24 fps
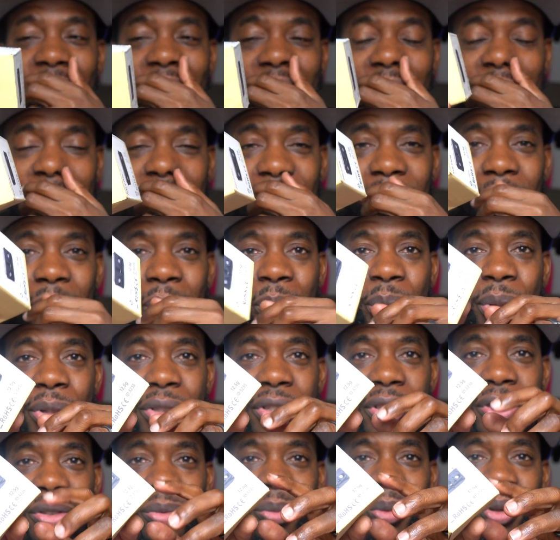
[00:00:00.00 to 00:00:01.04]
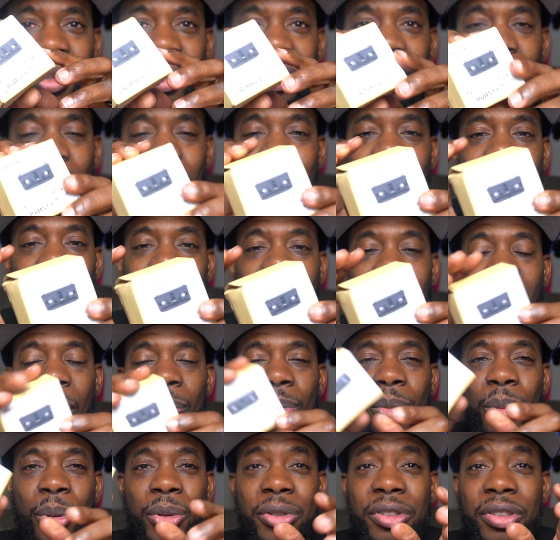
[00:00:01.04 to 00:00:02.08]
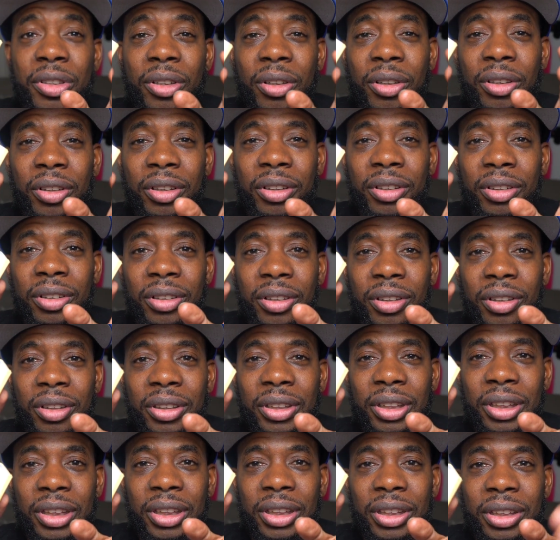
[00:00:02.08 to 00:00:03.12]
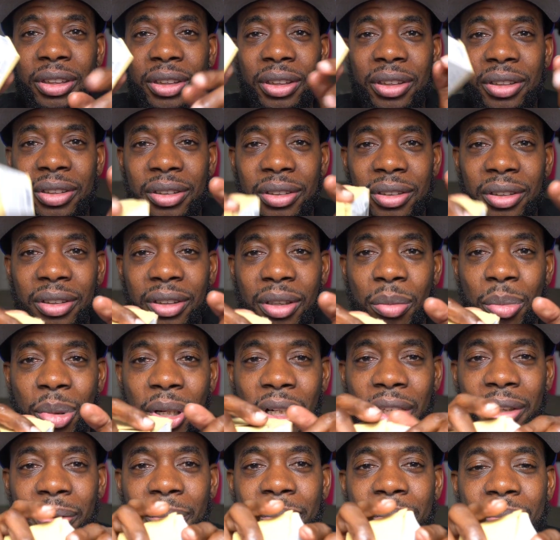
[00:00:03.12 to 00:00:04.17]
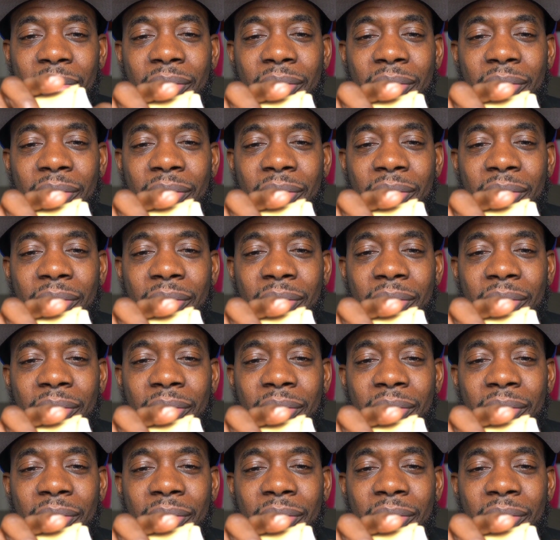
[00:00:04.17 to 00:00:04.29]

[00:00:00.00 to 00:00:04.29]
to purchase one of their products. I'm gonna post it on the bottom.